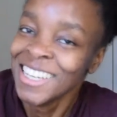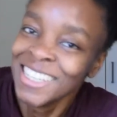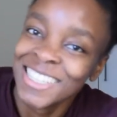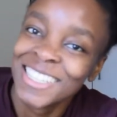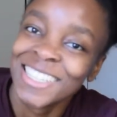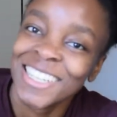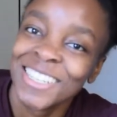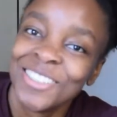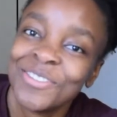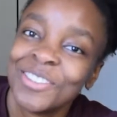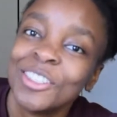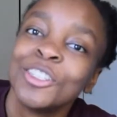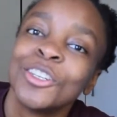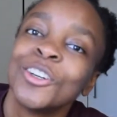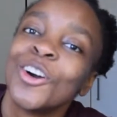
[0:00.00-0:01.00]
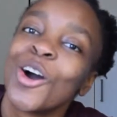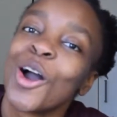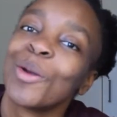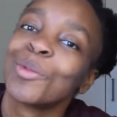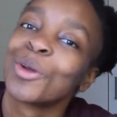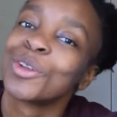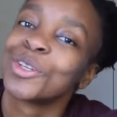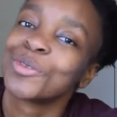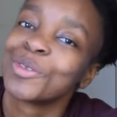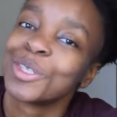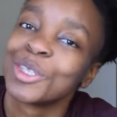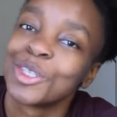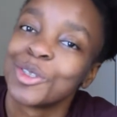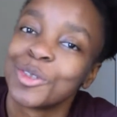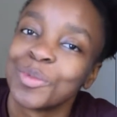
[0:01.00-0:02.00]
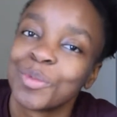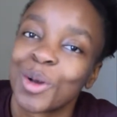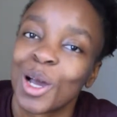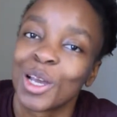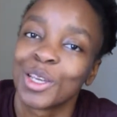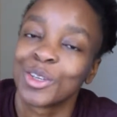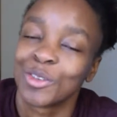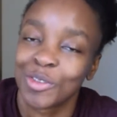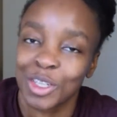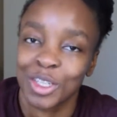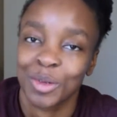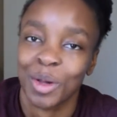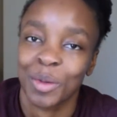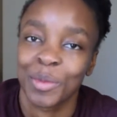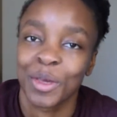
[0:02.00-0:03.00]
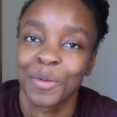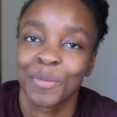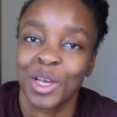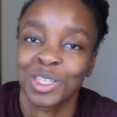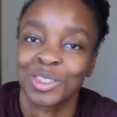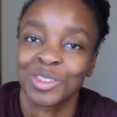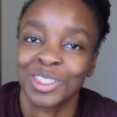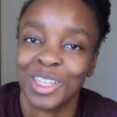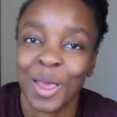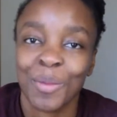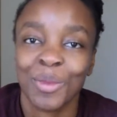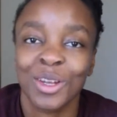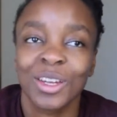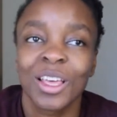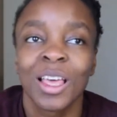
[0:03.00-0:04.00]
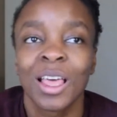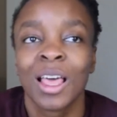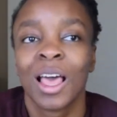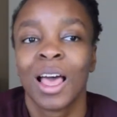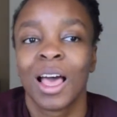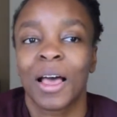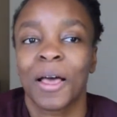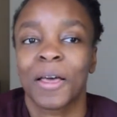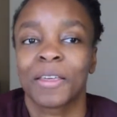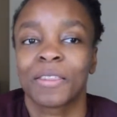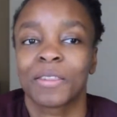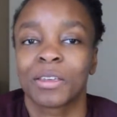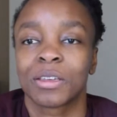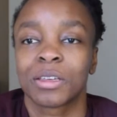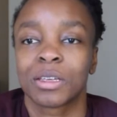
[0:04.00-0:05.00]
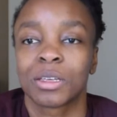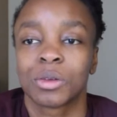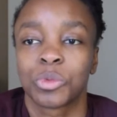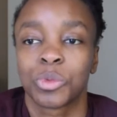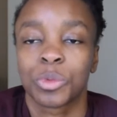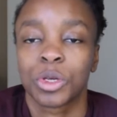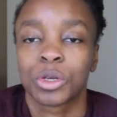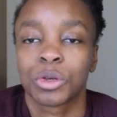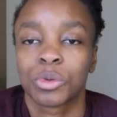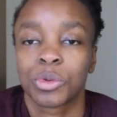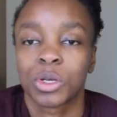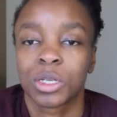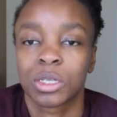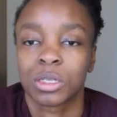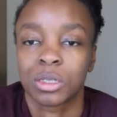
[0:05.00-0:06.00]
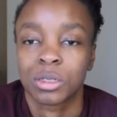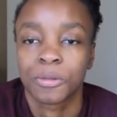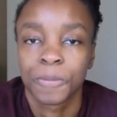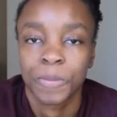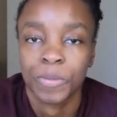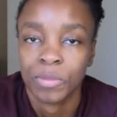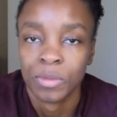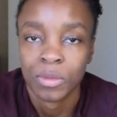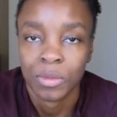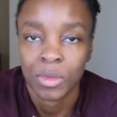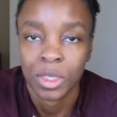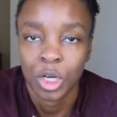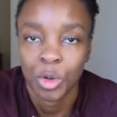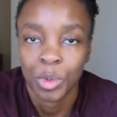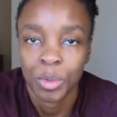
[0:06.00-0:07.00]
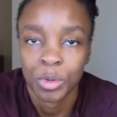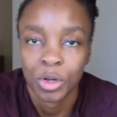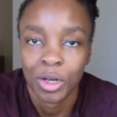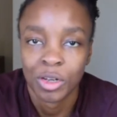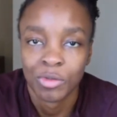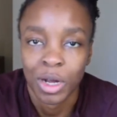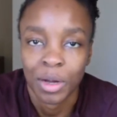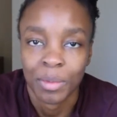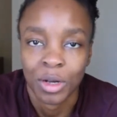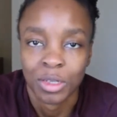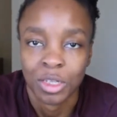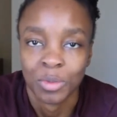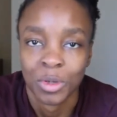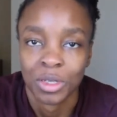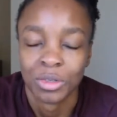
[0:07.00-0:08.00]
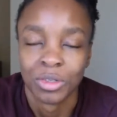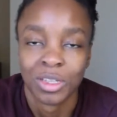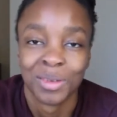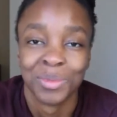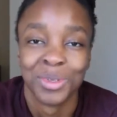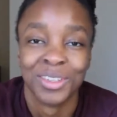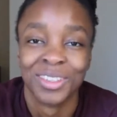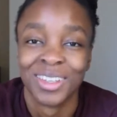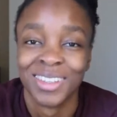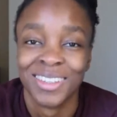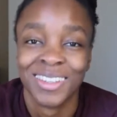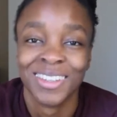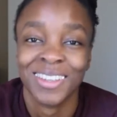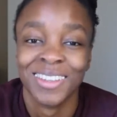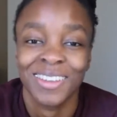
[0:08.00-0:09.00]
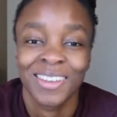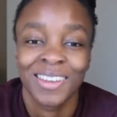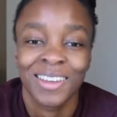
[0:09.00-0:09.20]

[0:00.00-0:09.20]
Today's video I'm going to read you my University of Birmingham personal statement, and I think it would be a good way to help people know how to write a master's personal statement, because ideally